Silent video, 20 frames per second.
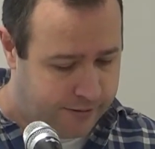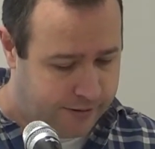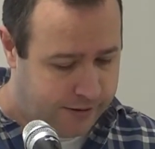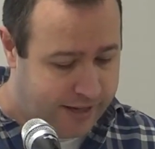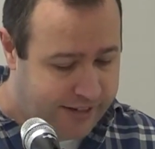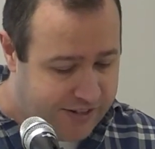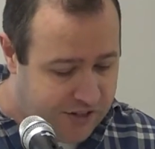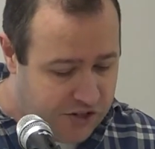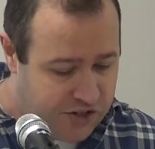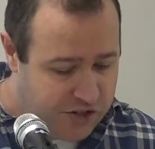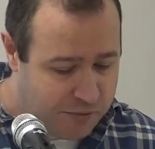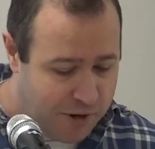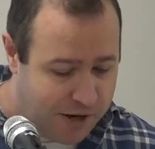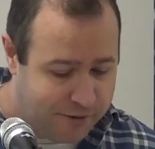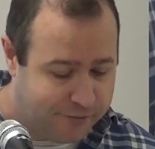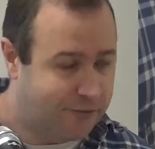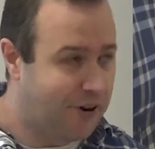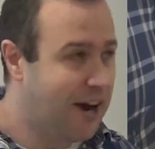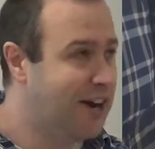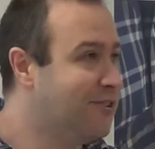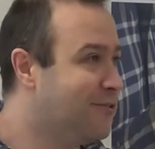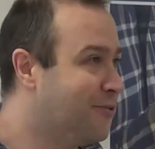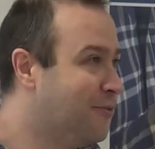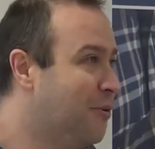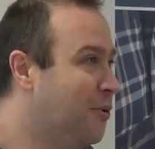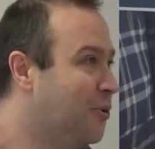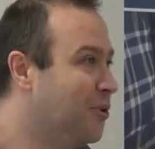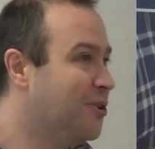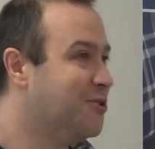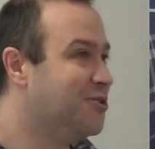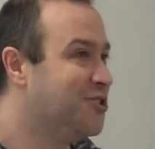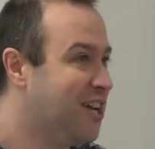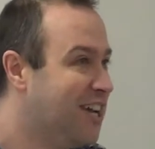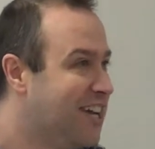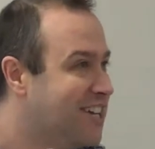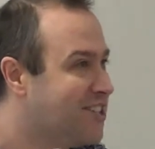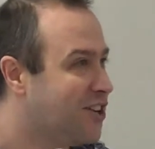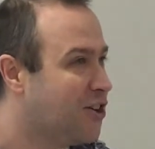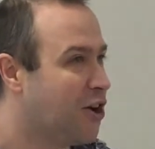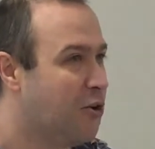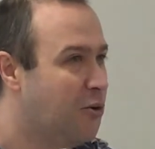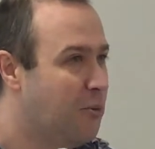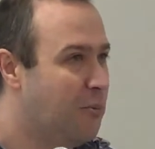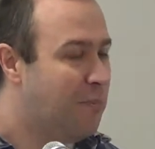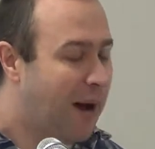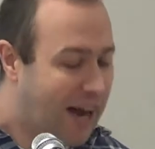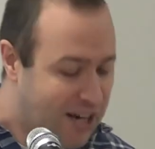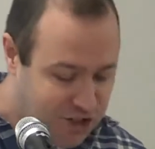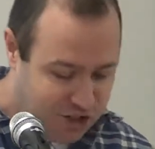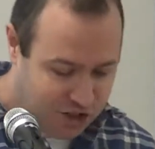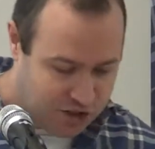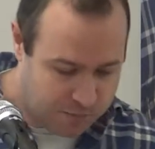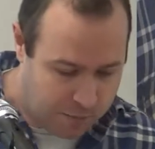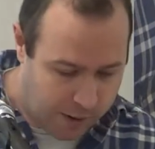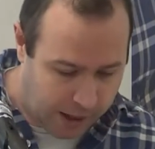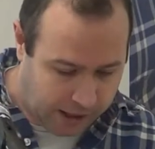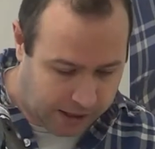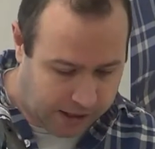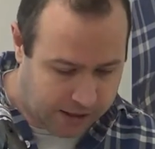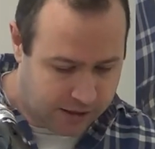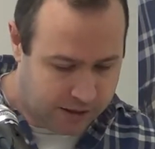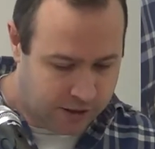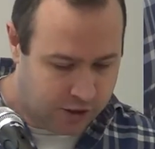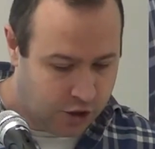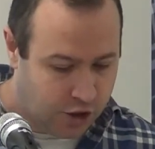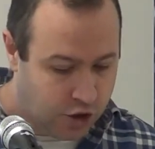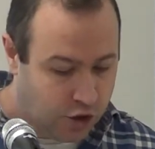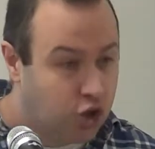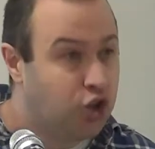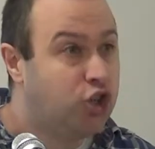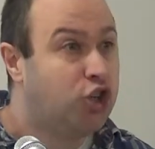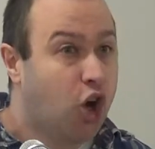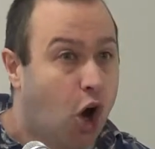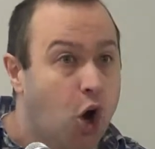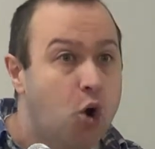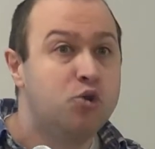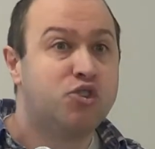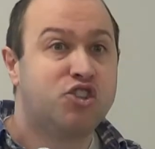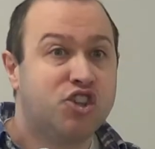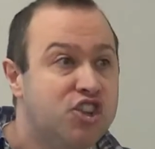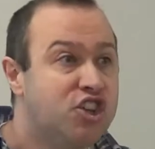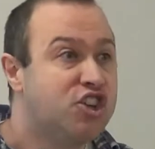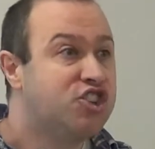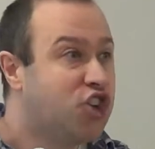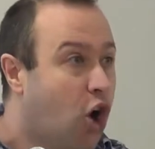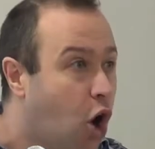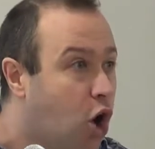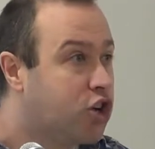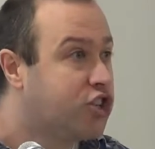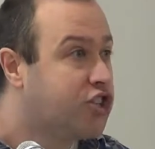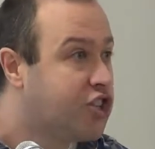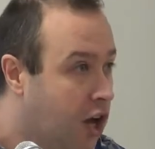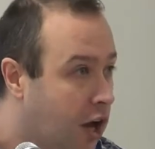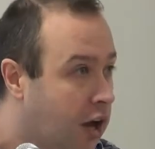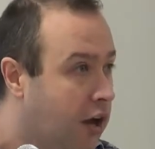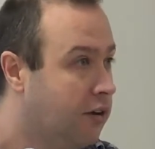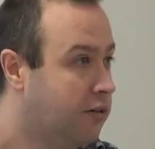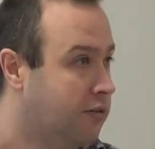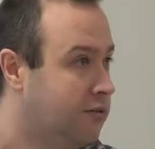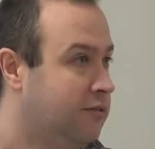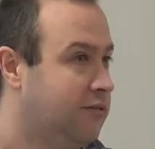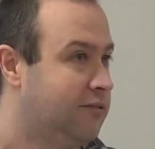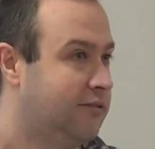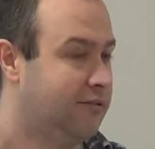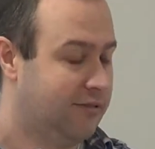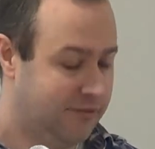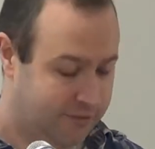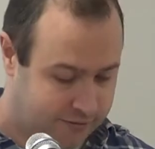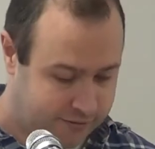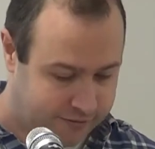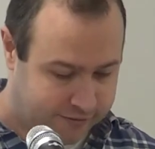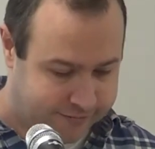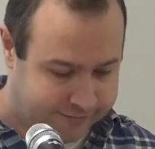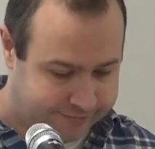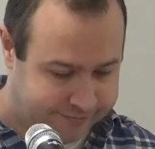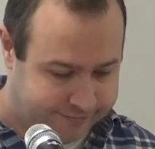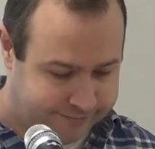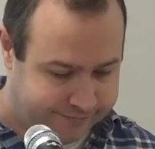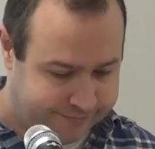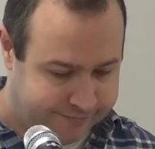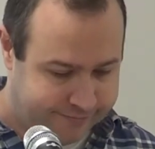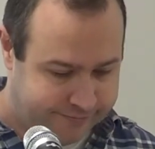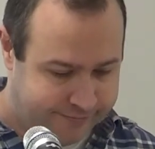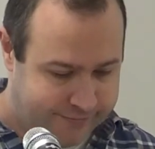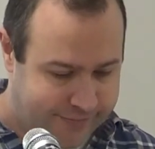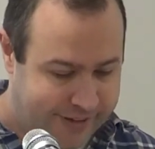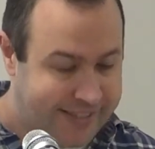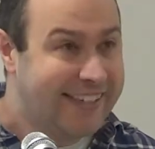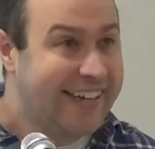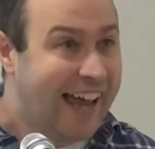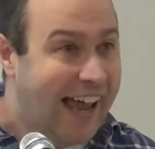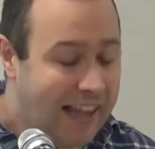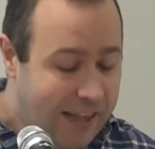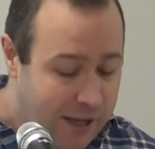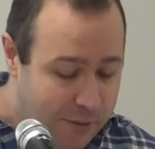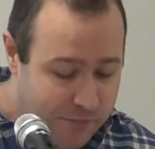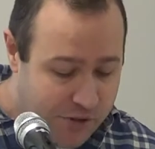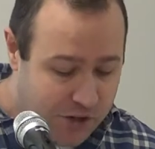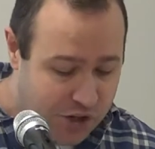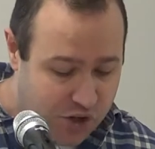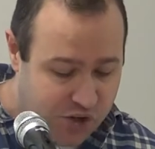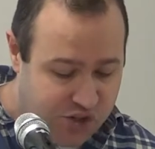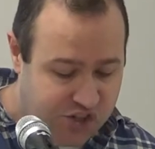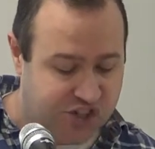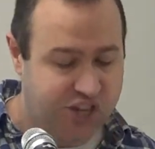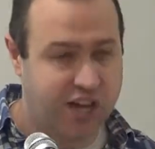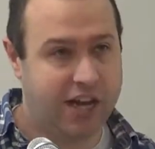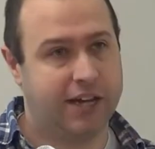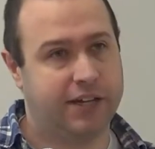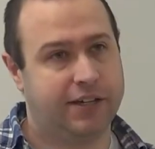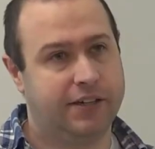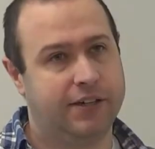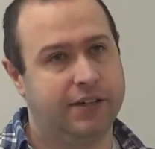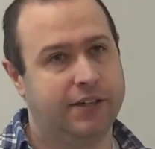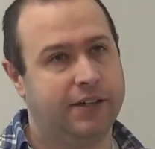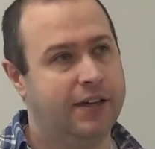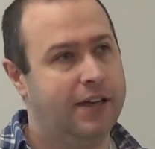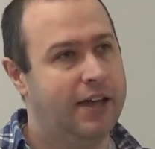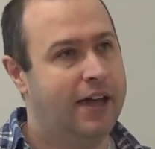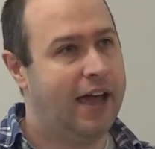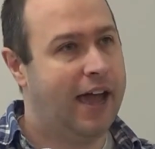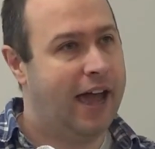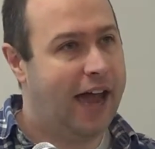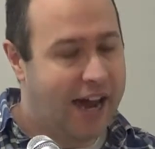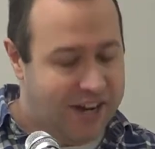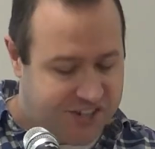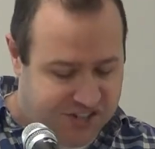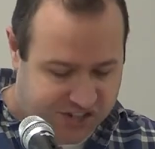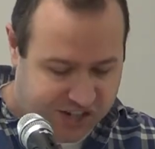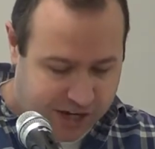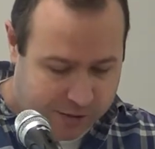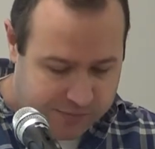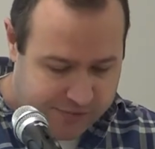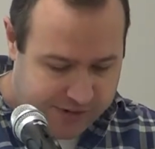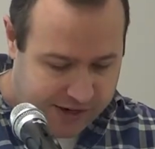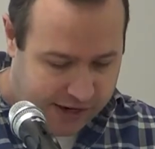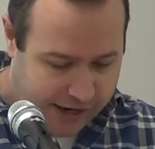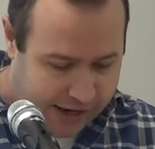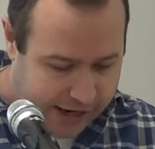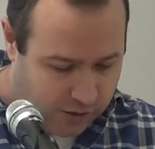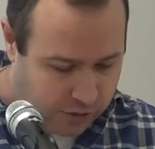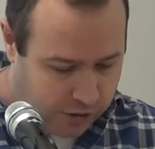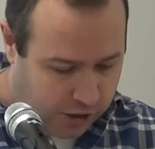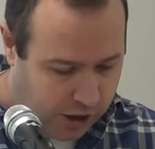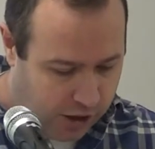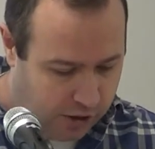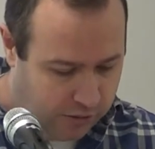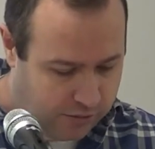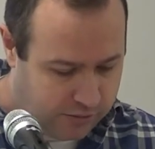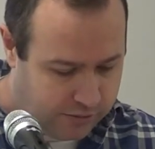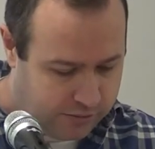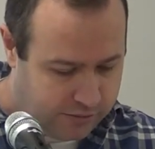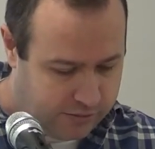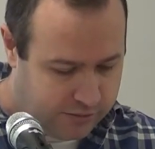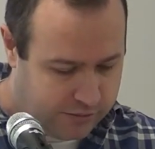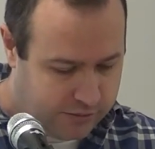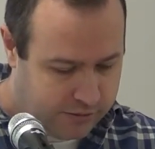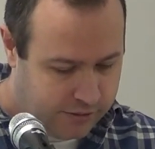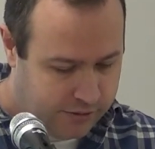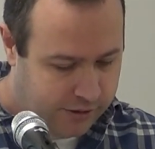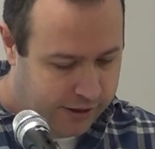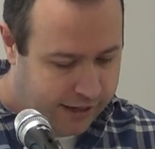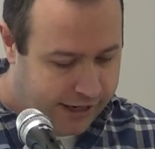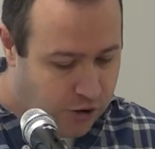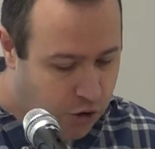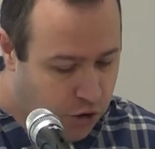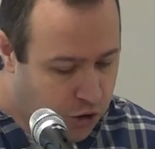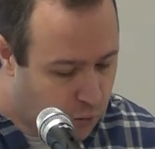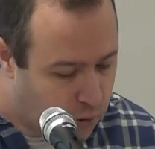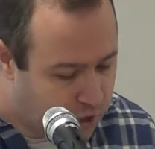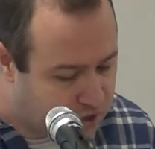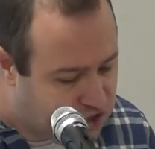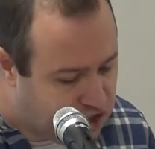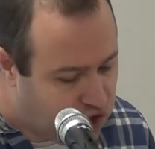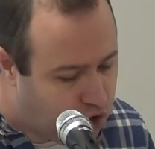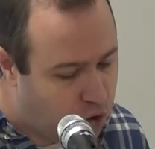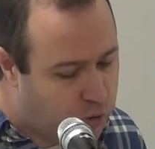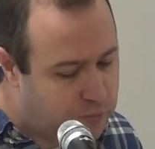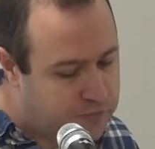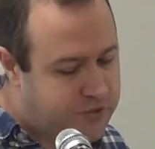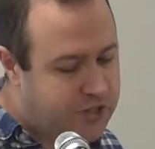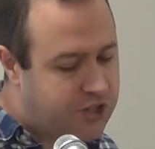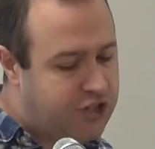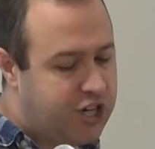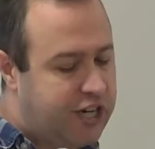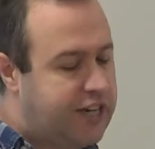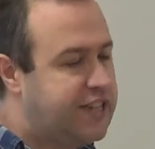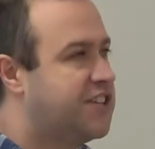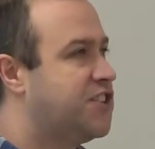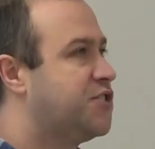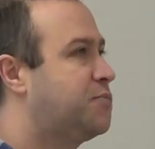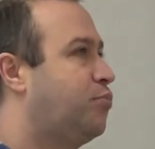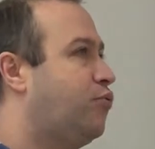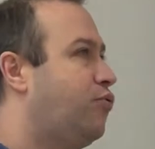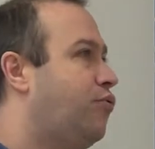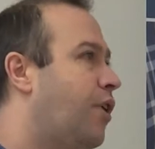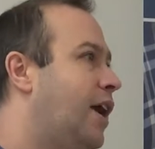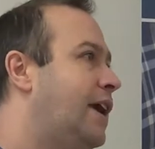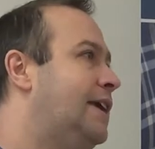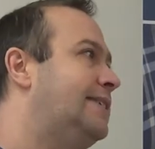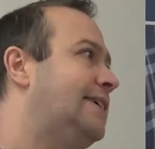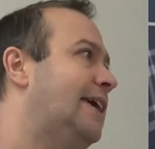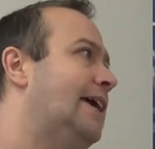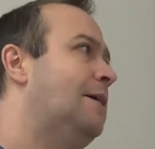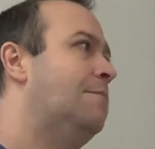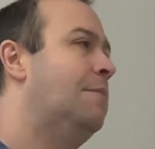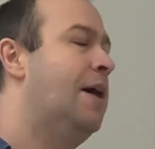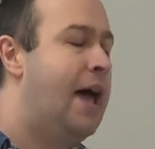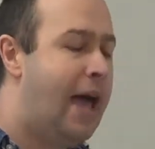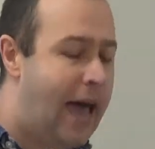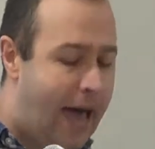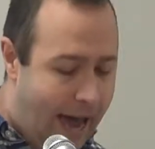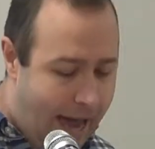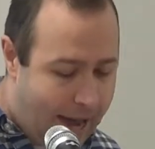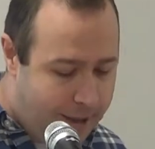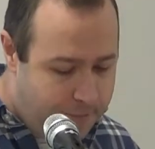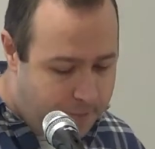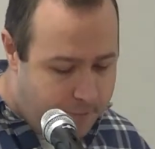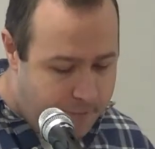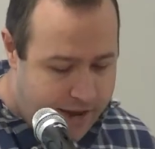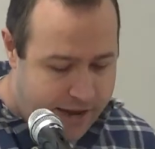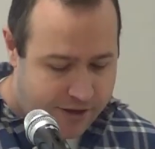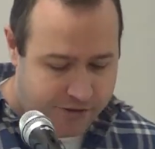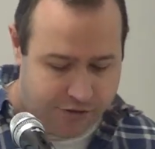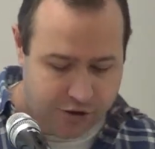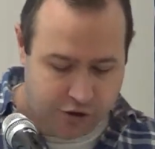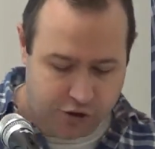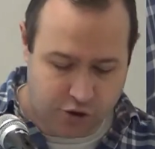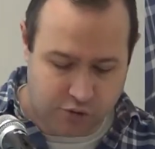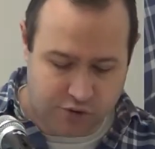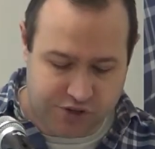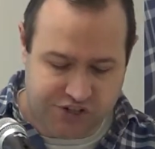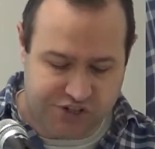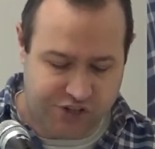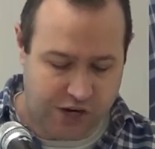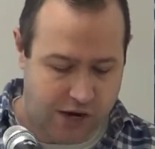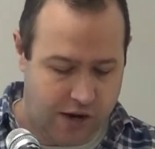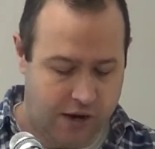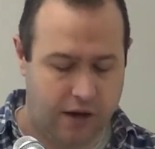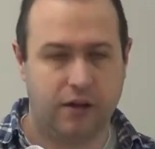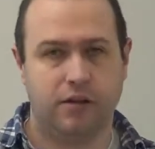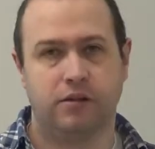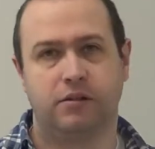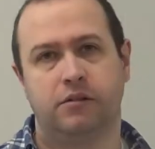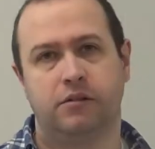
Listen to my friend from all those years ago who badgered me. Go to the doctor. Tell him that you're sick. Ask him to heal you. In other words, come to Jesus, pray to him, admit that you're a sinner,